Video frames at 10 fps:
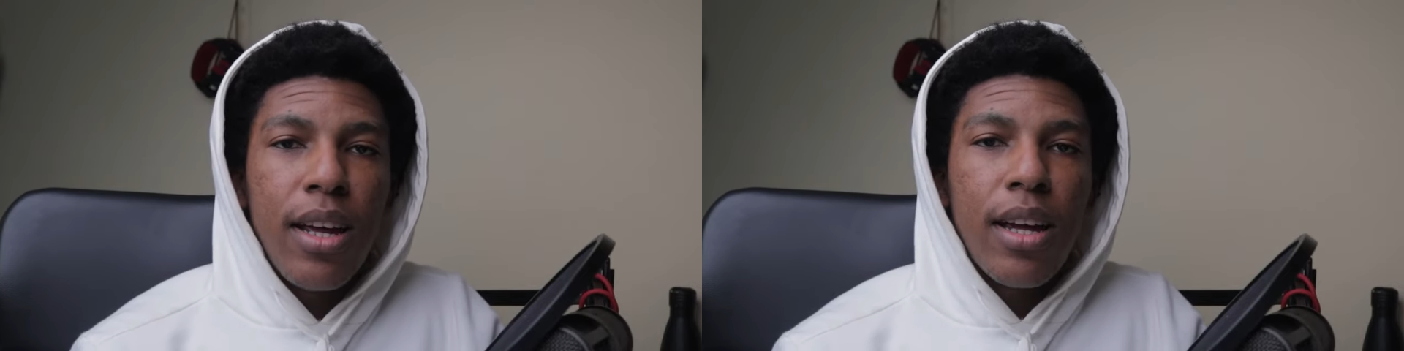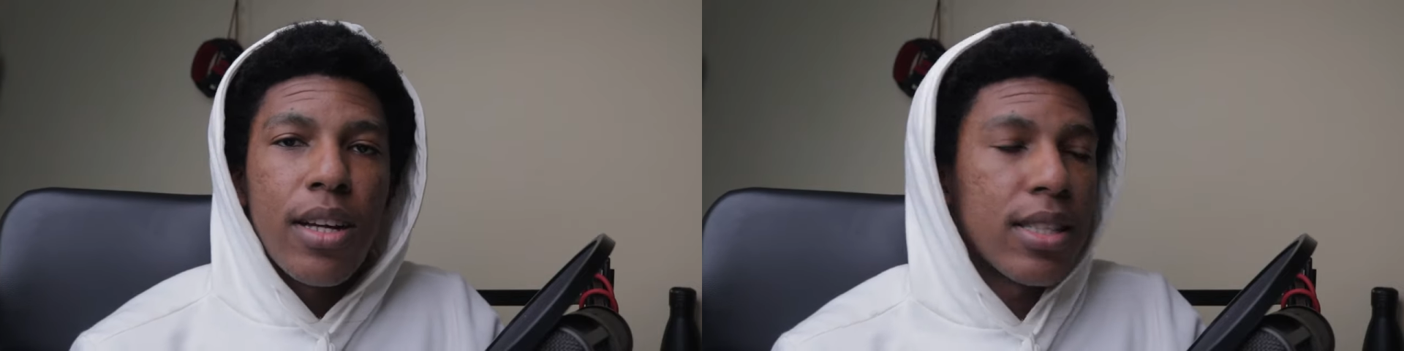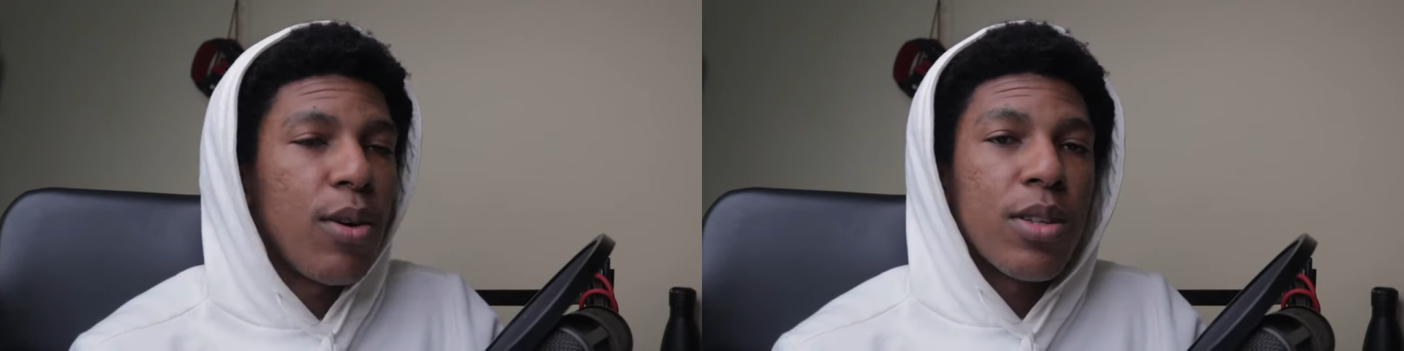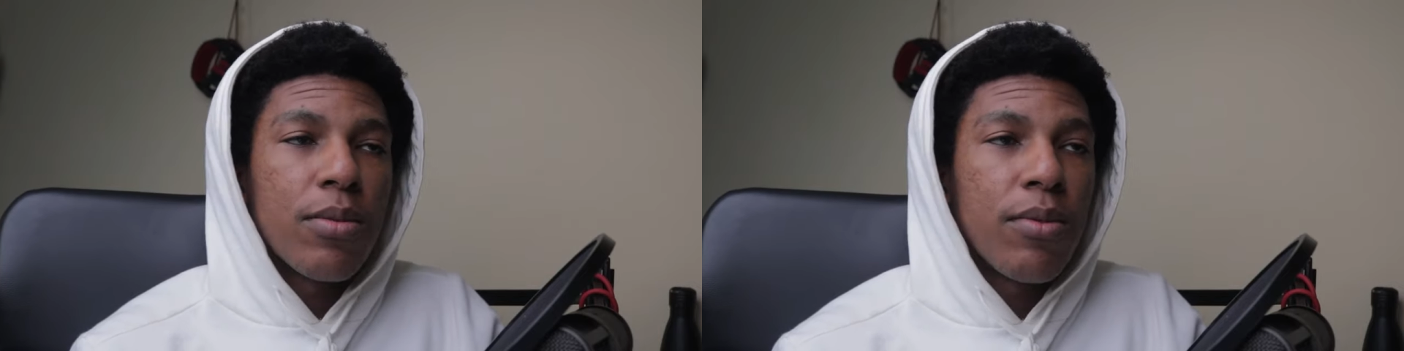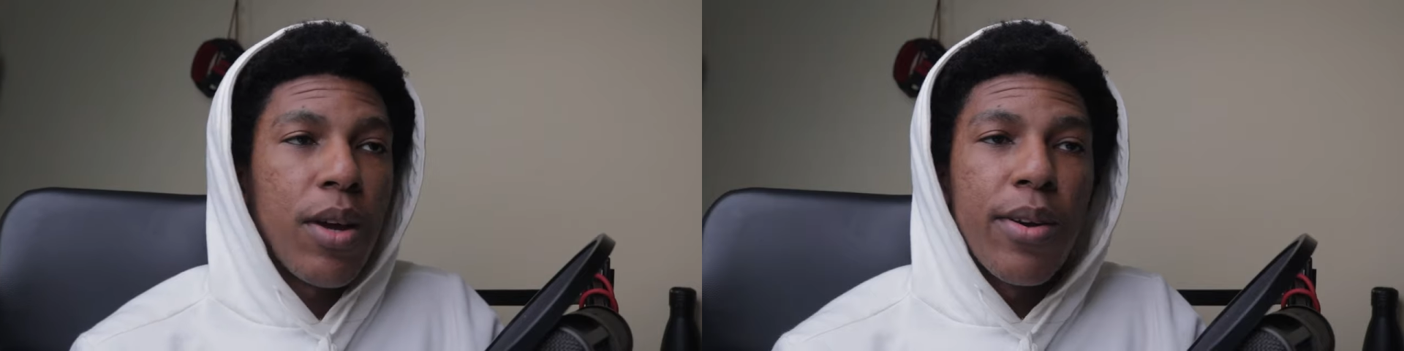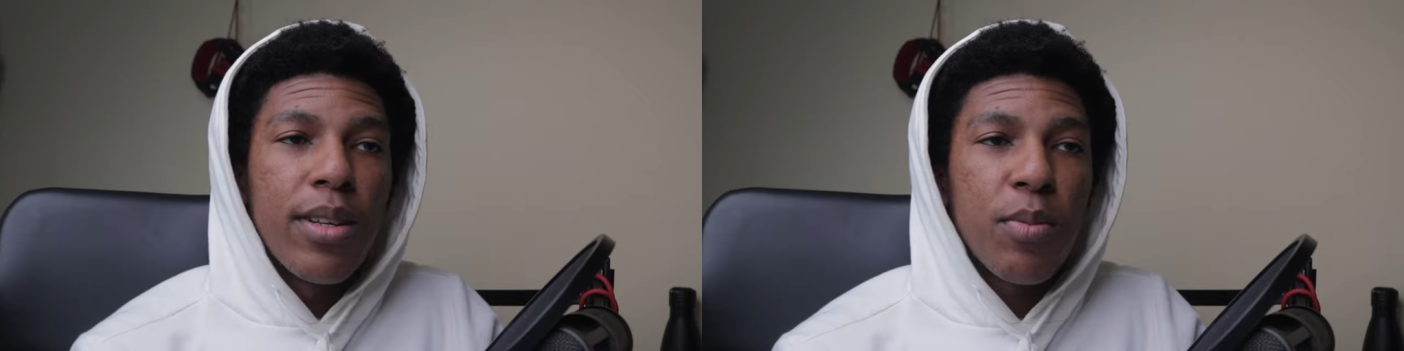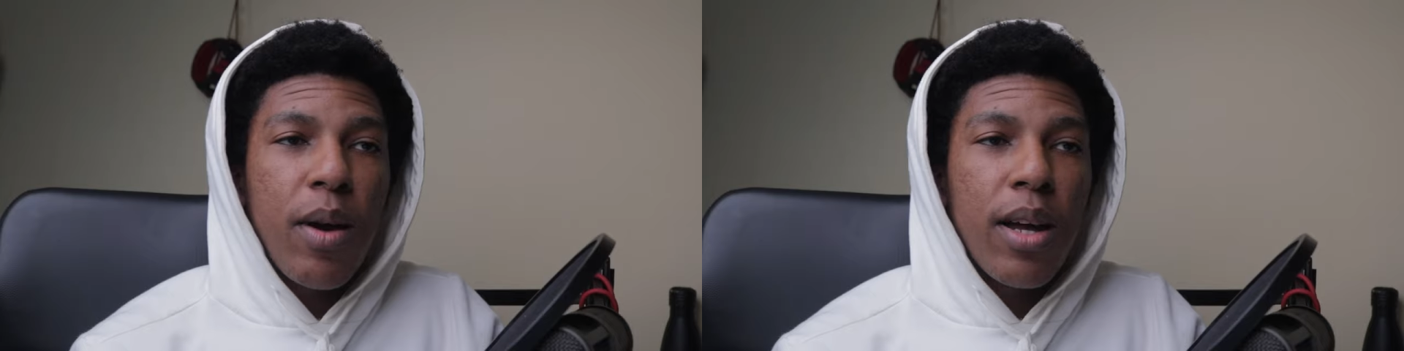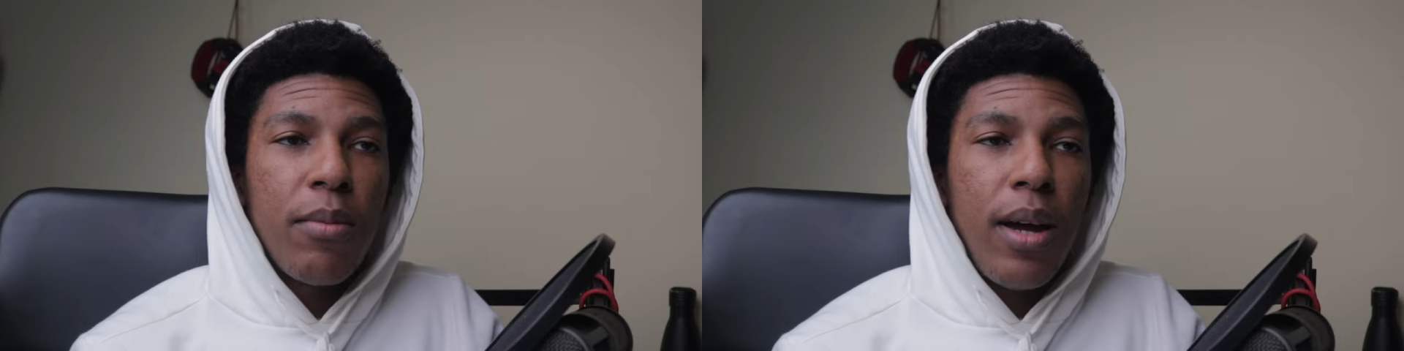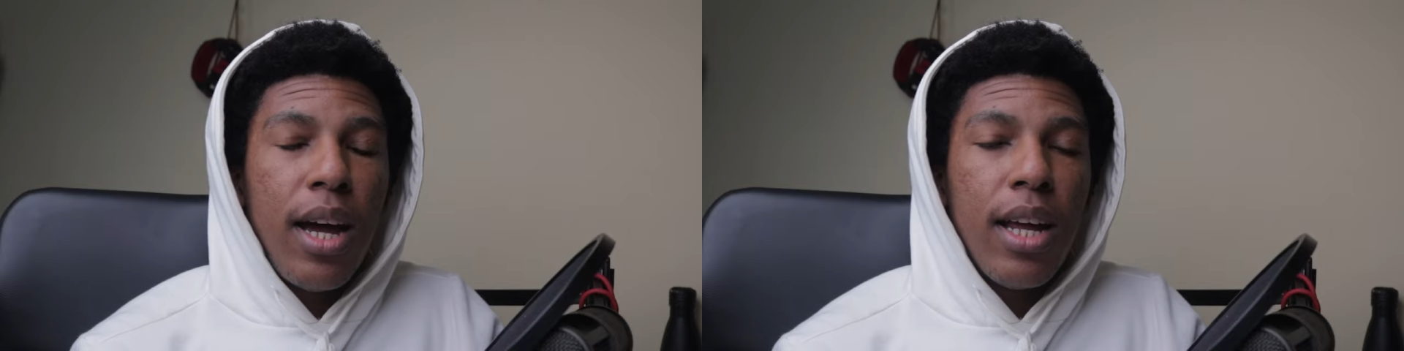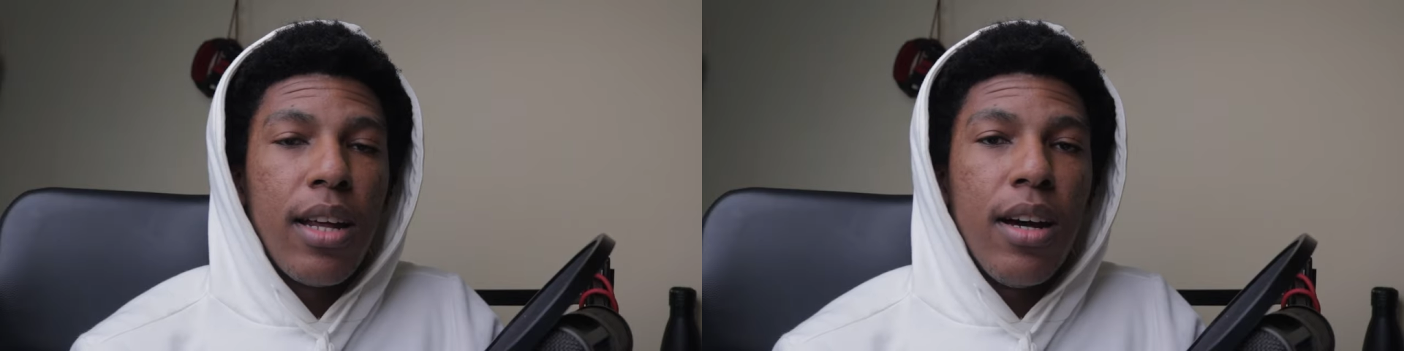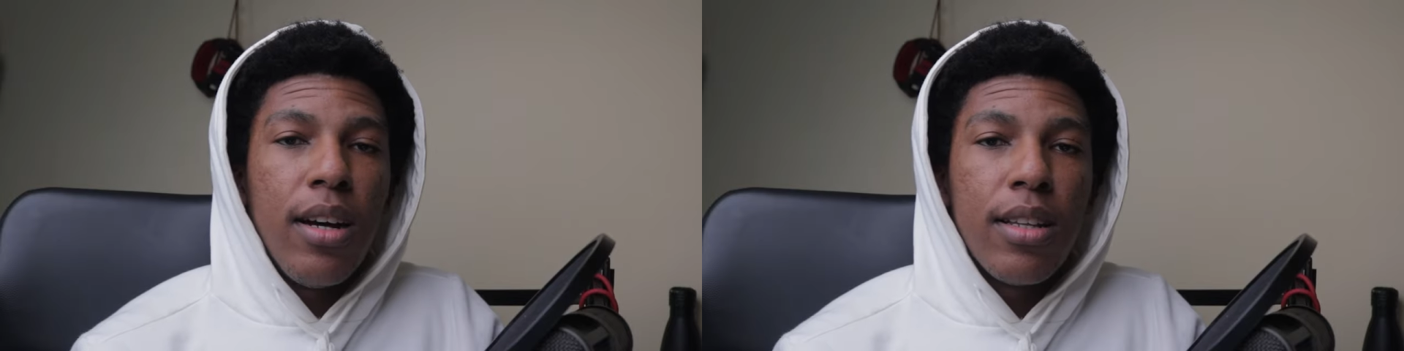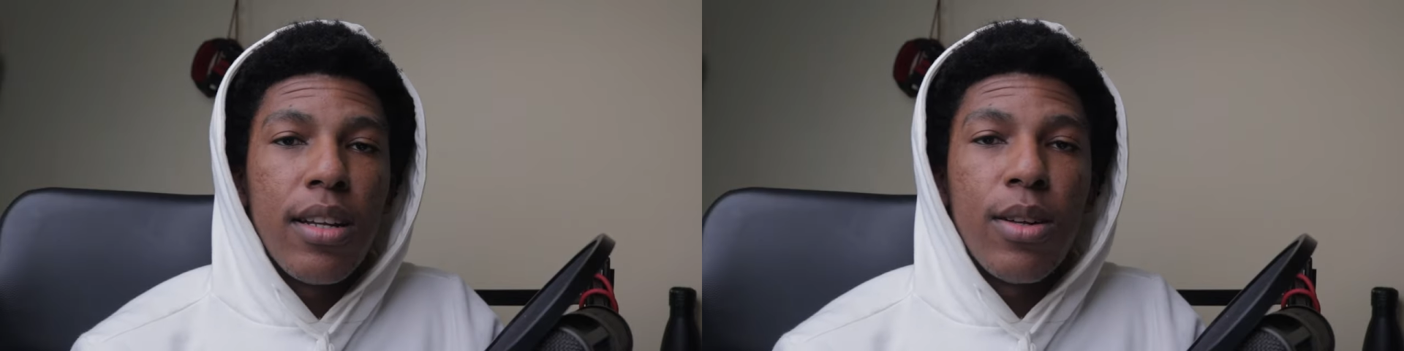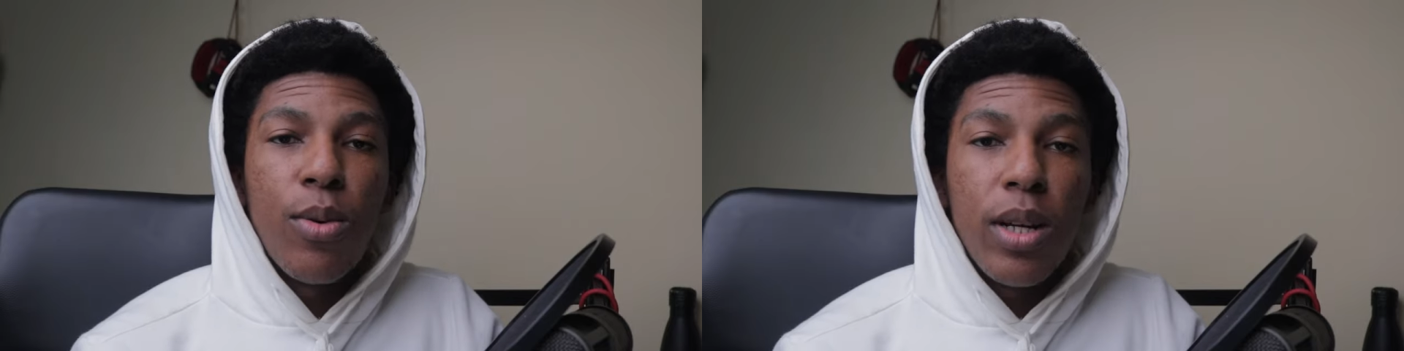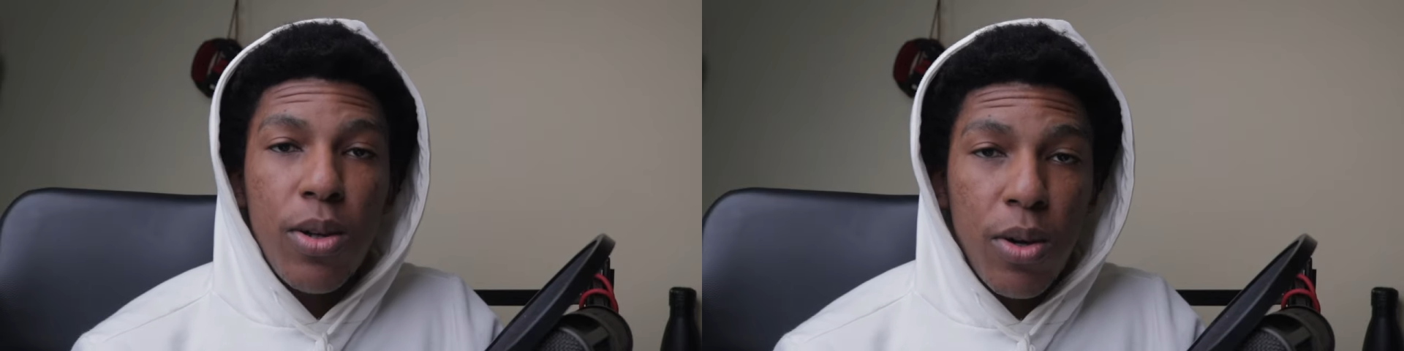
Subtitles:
Cause I was very inspired by the Lil Wayne